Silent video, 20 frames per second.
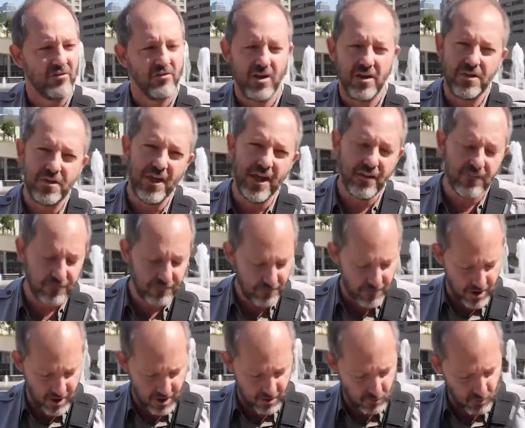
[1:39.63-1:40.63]
So I think
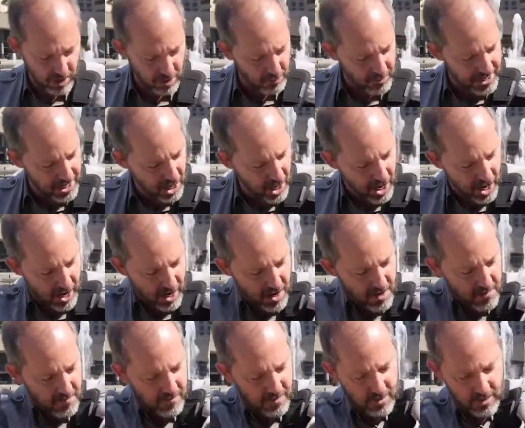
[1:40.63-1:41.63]
for where we
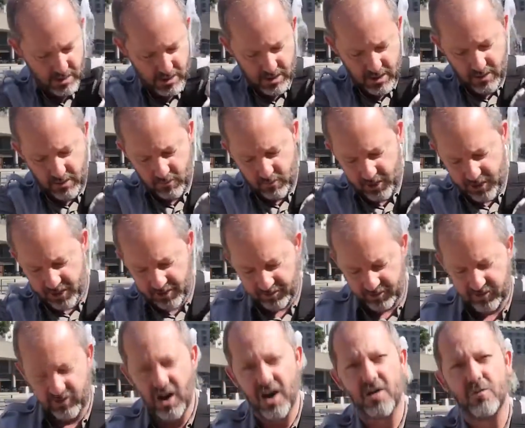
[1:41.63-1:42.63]
are, we're going
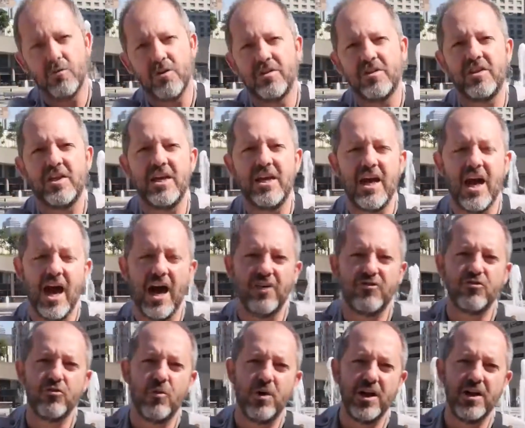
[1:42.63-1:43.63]
to start with the
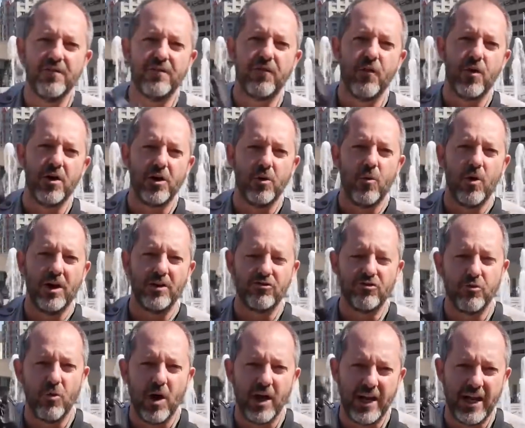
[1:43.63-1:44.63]
24 to
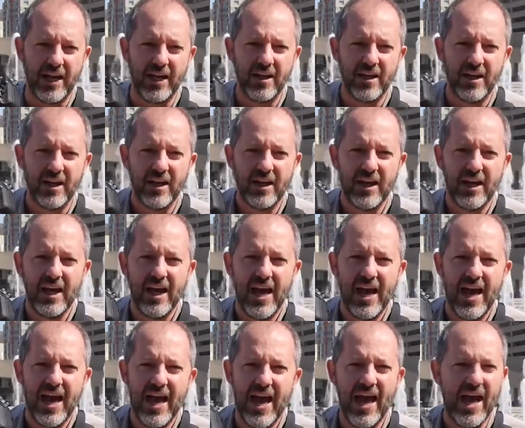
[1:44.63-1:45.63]
120.
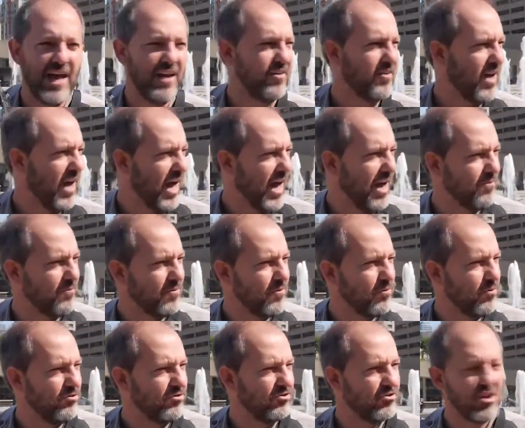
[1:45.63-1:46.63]
And
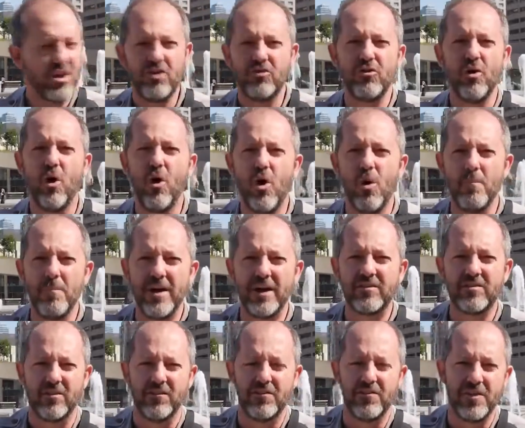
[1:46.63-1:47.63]
we're just going to do a whole
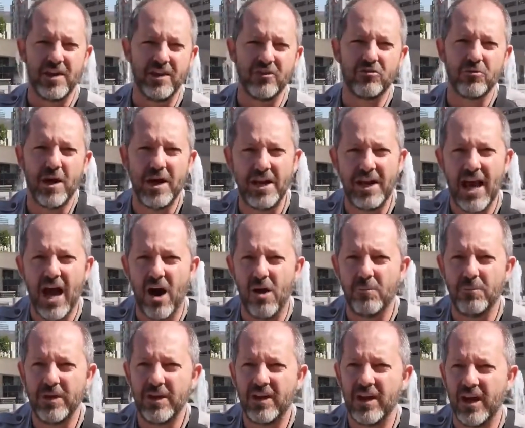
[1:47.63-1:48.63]
mix of things right
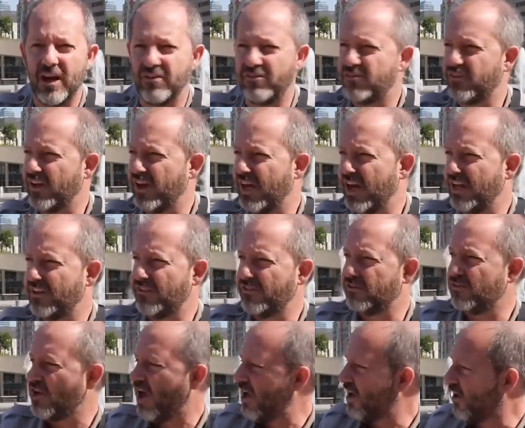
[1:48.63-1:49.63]
now because
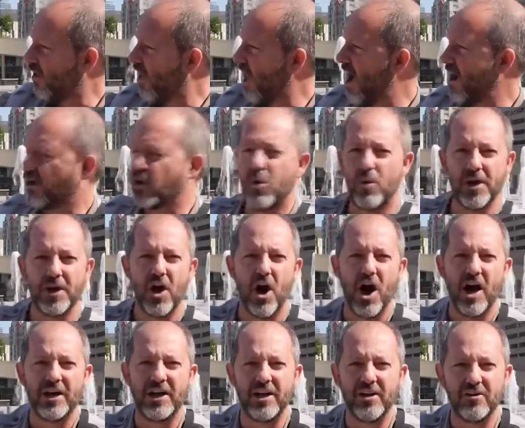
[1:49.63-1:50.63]
there's not a lot going
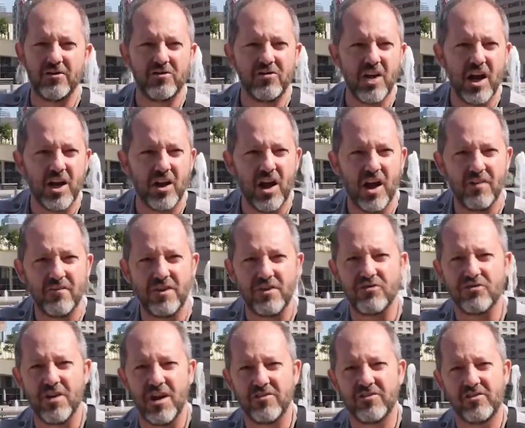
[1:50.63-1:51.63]
on here. There's not a lot of
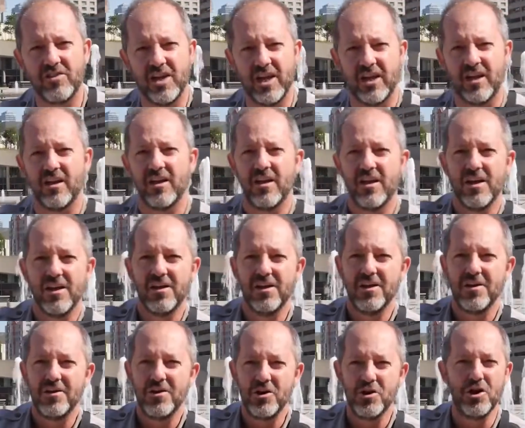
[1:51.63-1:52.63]
interesting,
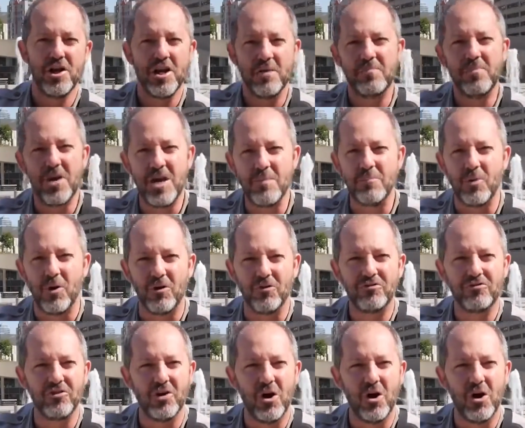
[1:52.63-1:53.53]
unique people.